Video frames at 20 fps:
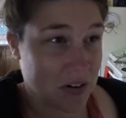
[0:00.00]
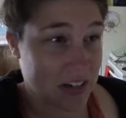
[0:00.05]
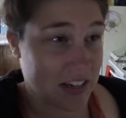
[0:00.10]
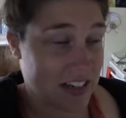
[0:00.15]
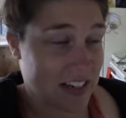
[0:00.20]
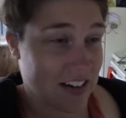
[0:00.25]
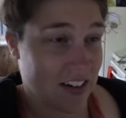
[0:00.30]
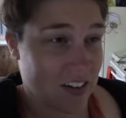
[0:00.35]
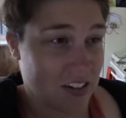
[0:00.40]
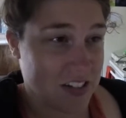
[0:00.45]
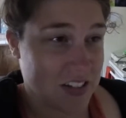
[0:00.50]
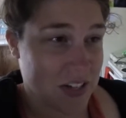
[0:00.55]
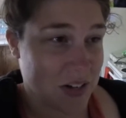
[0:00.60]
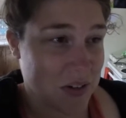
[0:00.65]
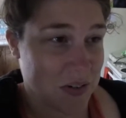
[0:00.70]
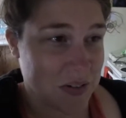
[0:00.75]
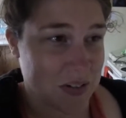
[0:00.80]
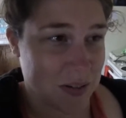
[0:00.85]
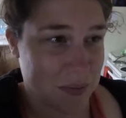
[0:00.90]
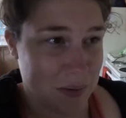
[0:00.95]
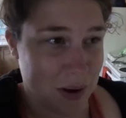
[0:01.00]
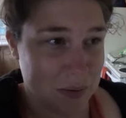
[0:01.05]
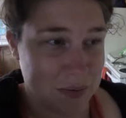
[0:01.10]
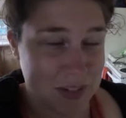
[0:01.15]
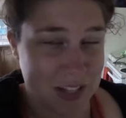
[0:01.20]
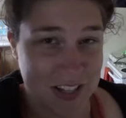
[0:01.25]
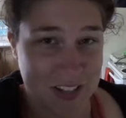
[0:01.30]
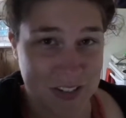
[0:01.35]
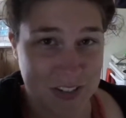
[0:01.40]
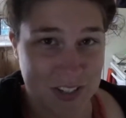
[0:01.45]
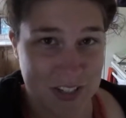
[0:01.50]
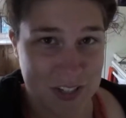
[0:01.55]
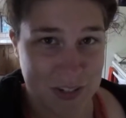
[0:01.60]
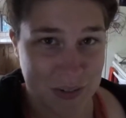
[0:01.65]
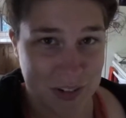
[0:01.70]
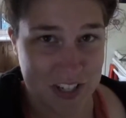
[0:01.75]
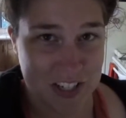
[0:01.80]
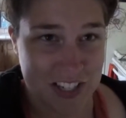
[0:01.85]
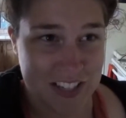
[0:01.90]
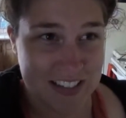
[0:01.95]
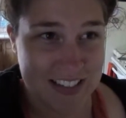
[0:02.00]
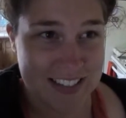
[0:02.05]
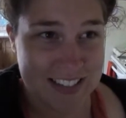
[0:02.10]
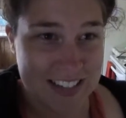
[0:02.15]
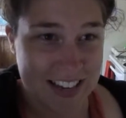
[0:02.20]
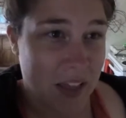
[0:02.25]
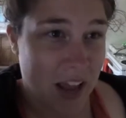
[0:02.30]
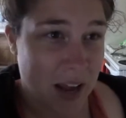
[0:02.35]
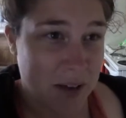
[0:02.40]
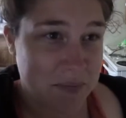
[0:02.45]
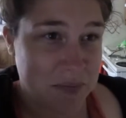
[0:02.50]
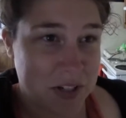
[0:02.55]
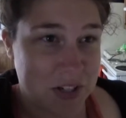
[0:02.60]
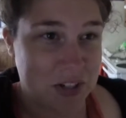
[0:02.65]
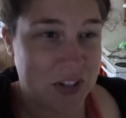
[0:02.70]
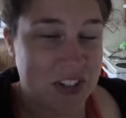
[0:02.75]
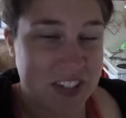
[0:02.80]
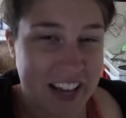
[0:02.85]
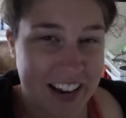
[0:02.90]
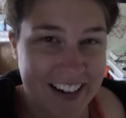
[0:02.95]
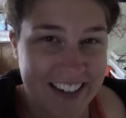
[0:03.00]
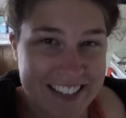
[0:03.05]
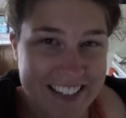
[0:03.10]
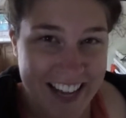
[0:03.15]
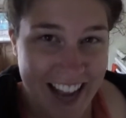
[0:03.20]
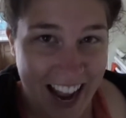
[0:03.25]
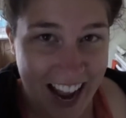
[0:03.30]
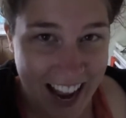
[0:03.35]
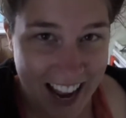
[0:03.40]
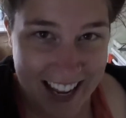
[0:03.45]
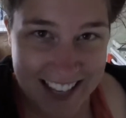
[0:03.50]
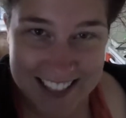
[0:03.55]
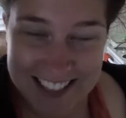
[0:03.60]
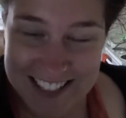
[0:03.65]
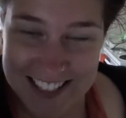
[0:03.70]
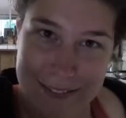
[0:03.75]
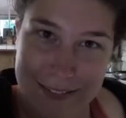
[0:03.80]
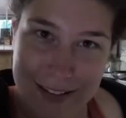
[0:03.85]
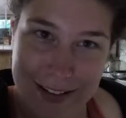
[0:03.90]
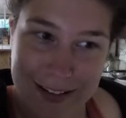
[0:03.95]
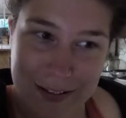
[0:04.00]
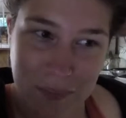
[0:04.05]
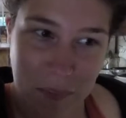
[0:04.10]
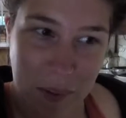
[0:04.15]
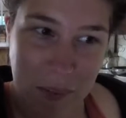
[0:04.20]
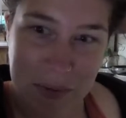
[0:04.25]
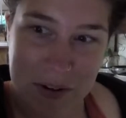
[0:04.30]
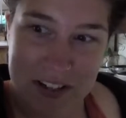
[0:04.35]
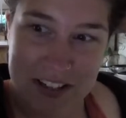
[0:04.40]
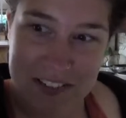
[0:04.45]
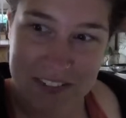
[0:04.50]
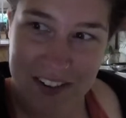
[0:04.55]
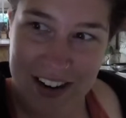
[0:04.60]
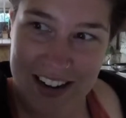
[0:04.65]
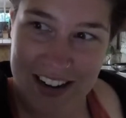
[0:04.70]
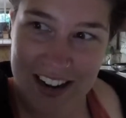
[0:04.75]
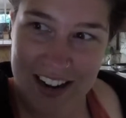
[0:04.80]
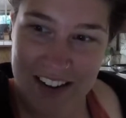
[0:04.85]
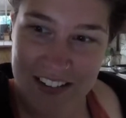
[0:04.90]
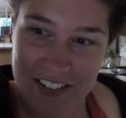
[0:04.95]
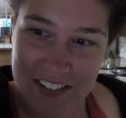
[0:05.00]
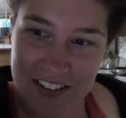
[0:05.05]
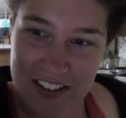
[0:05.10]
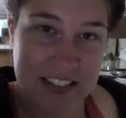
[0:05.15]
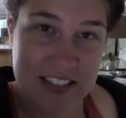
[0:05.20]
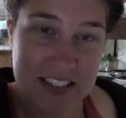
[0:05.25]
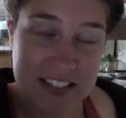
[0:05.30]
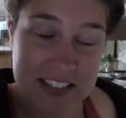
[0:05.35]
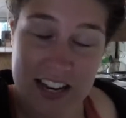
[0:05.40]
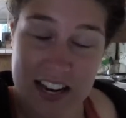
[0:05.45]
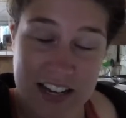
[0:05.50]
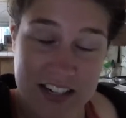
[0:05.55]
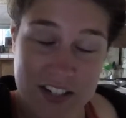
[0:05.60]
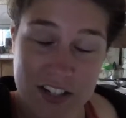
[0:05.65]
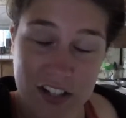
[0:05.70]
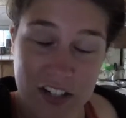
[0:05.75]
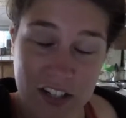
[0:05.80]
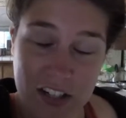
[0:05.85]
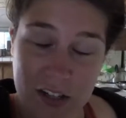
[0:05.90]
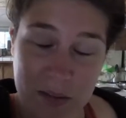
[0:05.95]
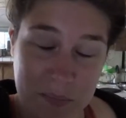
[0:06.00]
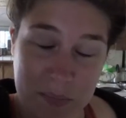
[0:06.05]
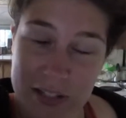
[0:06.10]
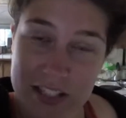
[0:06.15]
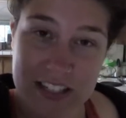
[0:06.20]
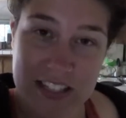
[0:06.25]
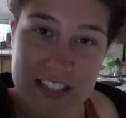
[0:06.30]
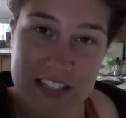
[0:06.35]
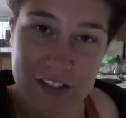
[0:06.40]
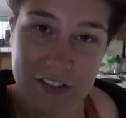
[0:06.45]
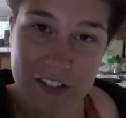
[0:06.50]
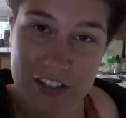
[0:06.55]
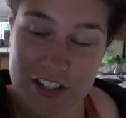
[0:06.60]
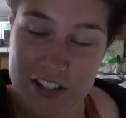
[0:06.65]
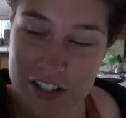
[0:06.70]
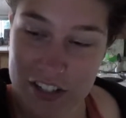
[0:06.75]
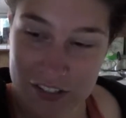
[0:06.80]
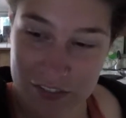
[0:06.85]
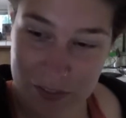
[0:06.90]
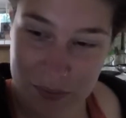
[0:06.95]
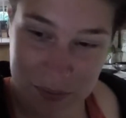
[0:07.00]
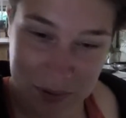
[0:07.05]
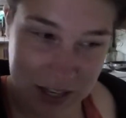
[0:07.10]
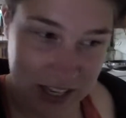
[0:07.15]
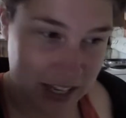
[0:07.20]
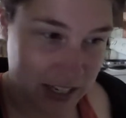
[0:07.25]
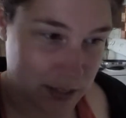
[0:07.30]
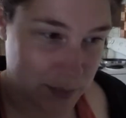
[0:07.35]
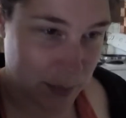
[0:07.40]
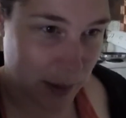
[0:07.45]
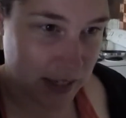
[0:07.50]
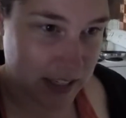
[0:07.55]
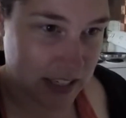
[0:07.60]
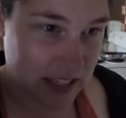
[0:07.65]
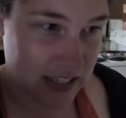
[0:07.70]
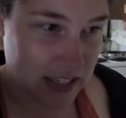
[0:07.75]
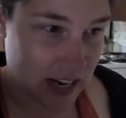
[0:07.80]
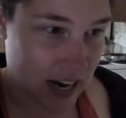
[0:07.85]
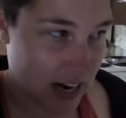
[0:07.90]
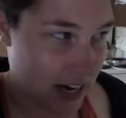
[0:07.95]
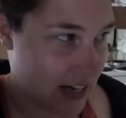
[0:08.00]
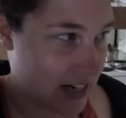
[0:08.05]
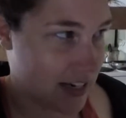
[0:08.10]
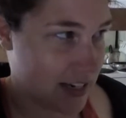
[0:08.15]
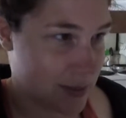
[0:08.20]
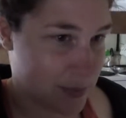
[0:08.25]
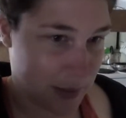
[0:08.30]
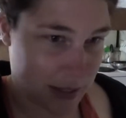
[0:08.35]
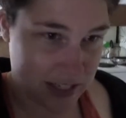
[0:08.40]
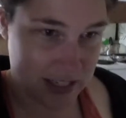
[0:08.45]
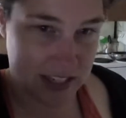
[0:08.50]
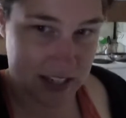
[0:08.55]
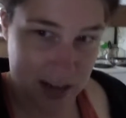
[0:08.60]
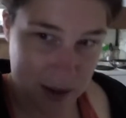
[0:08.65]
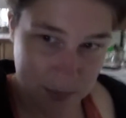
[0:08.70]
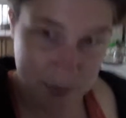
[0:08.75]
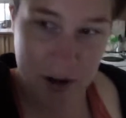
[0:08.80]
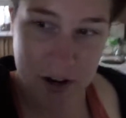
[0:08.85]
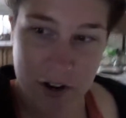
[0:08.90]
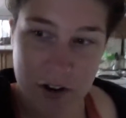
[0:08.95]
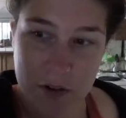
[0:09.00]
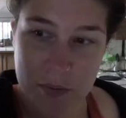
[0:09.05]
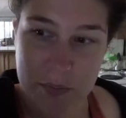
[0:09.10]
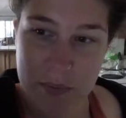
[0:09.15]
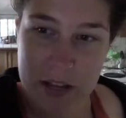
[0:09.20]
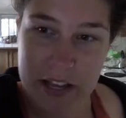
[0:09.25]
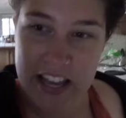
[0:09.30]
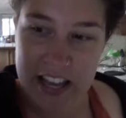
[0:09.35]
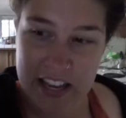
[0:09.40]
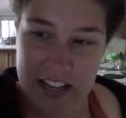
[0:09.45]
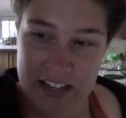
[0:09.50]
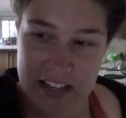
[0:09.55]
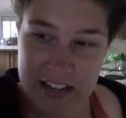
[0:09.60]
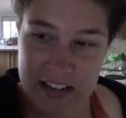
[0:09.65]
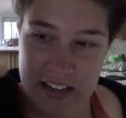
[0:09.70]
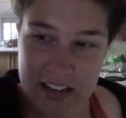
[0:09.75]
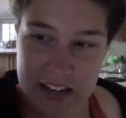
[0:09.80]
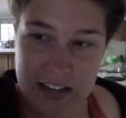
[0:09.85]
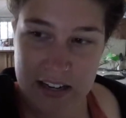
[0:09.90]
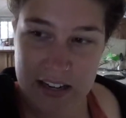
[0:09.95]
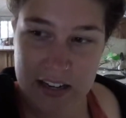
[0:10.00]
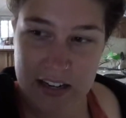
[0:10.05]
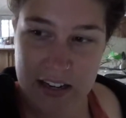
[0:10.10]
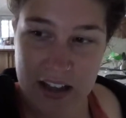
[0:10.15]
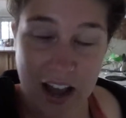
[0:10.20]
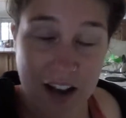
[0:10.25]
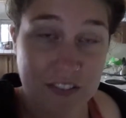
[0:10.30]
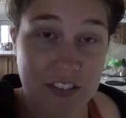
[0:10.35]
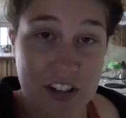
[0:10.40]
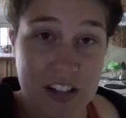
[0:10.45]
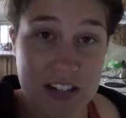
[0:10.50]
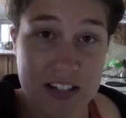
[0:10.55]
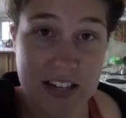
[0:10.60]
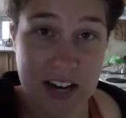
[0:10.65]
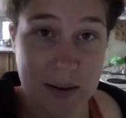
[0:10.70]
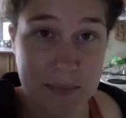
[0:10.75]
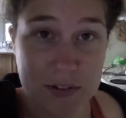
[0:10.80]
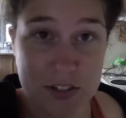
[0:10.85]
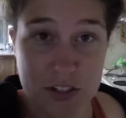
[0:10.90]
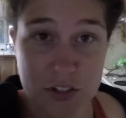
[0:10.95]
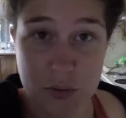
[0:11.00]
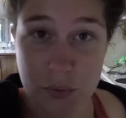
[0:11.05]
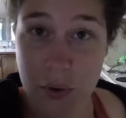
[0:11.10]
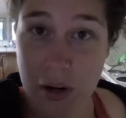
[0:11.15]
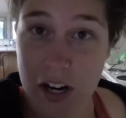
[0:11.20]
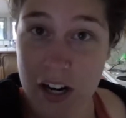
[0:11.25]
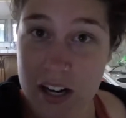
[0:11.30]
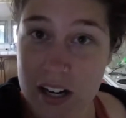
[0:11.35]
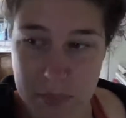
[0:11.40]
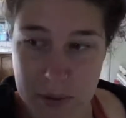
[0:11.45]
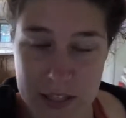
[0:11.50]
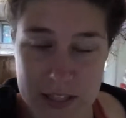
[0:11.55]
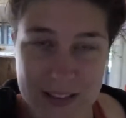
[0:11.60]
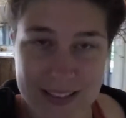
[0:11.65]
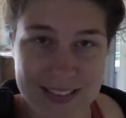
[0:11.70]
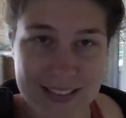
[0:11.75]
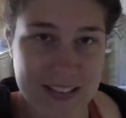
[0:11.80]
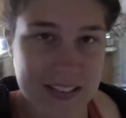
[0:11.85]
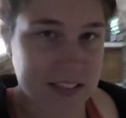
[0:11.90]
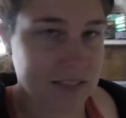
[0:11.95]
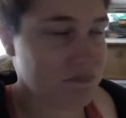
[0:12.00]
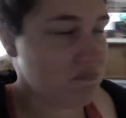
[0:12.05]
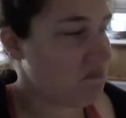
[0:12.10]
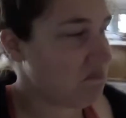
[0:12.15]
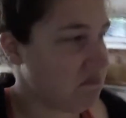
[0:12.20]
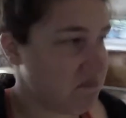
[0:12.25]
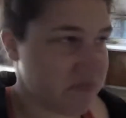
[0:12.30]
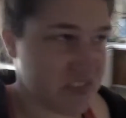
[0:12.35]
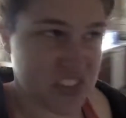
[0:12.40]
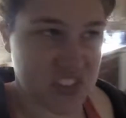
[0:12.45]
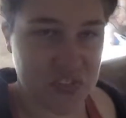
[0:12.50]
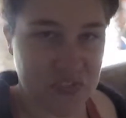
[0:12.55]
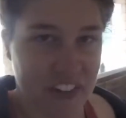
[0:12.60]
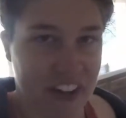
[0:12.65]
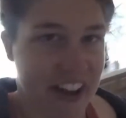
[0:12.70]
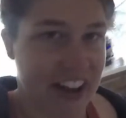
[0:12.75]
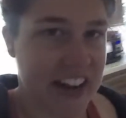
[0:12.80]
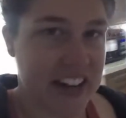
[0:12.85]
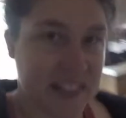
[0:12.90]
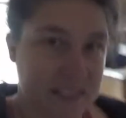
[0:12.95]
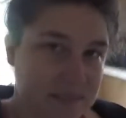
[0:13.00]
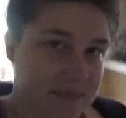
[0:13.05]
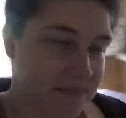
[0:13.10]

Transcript: And also sometimes in those situations I'm too scared to ask. So that's my morning right now. The day took a completely different turn from what I expected. I expected to come home and have a lot of time to do work, but it's fine.